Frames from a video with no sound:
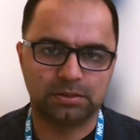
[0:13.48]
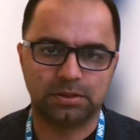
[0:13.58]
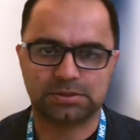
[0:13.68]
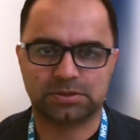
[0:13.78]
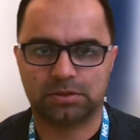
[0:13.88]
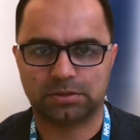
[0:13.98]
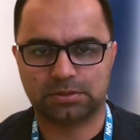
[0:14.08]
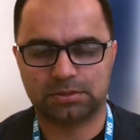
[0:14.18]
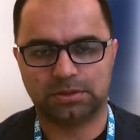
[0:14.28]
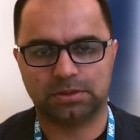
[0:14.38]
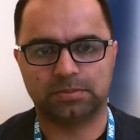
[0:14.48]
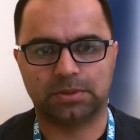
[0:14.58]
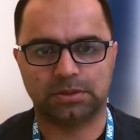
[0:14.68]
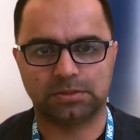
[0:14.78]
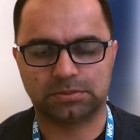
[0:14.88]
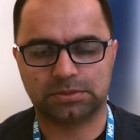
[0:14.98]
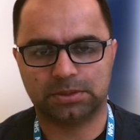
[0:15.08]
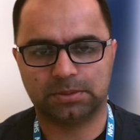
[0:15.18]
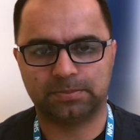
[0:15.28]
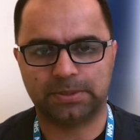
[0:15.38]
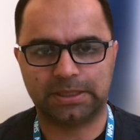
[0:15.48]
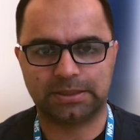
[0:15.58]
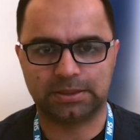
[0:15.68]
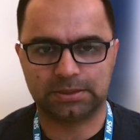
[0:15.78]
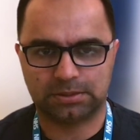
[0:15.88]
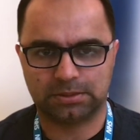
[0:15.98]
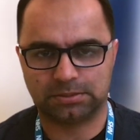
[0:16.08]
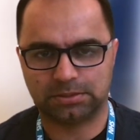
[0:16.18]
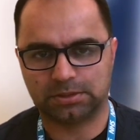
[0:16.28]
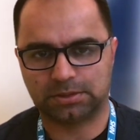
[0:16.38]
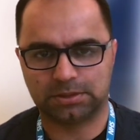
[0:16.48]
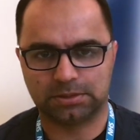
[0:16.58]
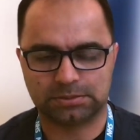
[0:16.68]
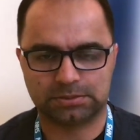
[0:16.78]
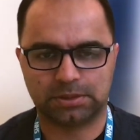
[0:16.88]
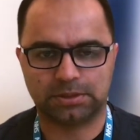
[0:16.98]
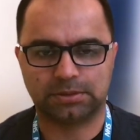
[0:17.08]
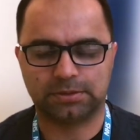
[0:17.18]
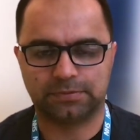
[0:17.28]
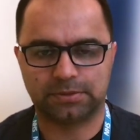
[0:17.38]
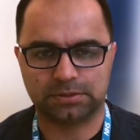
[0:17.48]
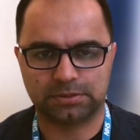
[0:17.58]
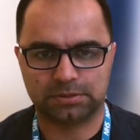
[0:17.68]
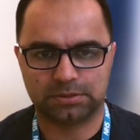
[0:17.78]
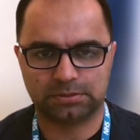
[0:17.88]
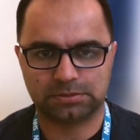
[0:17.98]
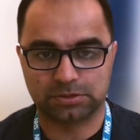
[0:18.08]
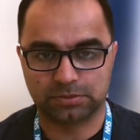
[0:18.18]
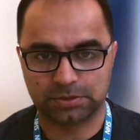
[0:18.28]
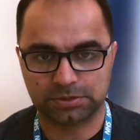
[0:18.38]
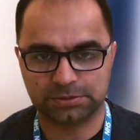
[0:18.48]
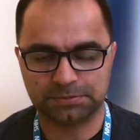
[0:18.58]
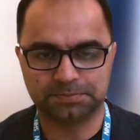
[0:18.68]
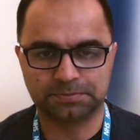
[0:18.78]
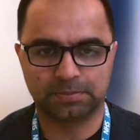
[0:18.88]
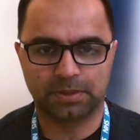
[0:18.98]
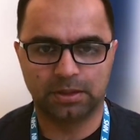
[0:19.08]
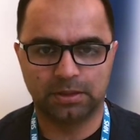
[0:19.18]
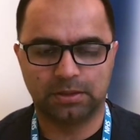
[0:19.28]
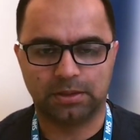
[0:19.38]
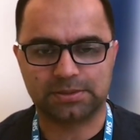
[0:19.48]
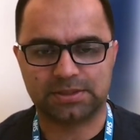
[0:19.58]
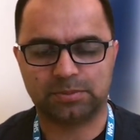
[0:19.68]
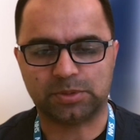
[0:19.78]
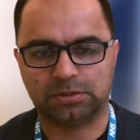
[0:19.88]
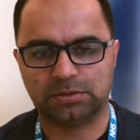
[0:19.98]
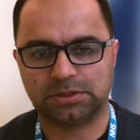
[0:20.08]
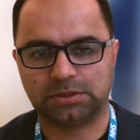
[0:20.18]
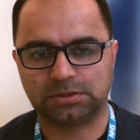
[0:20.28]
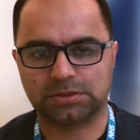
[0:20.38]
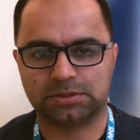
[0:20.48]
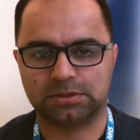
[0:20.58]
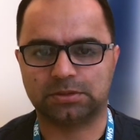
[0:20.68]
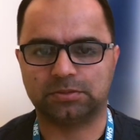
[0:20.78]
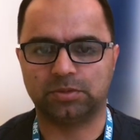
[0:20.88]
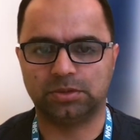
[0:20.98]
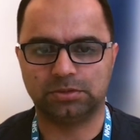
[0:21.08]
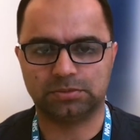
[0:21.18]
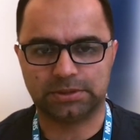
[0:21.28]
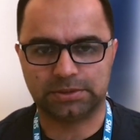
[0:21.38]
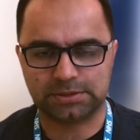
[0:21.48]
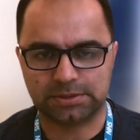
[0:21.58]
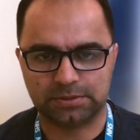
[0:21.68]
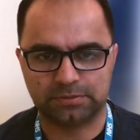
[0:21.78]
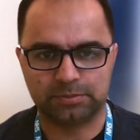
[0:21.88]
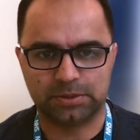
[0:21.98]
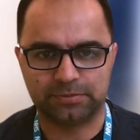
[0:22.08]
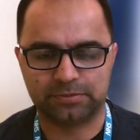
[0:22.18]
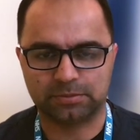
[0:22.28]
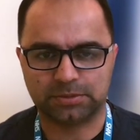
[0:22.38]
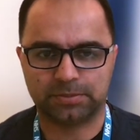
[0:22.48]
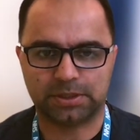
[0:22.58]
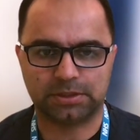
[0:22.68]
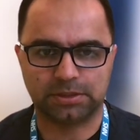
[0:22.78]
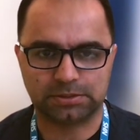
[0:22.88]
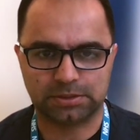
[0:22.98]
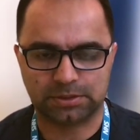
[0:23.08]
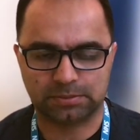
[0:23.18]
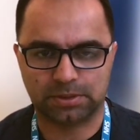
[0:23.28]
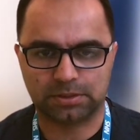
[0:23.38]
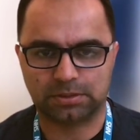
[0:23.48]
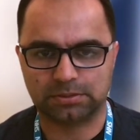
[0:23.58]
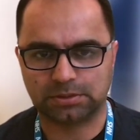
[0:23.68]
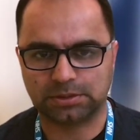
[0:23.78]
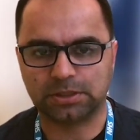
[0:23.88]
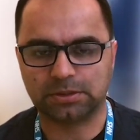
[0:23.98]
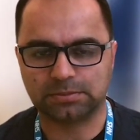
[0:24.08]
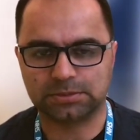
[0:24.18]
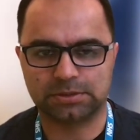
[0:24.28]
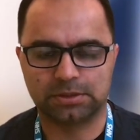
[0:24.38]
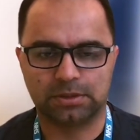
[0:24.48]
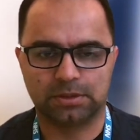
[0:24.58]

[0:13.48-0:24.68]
Let's talk about platelet targets in different situations. As a hematology registrar, we usually receive bleep from the medical team and other teams,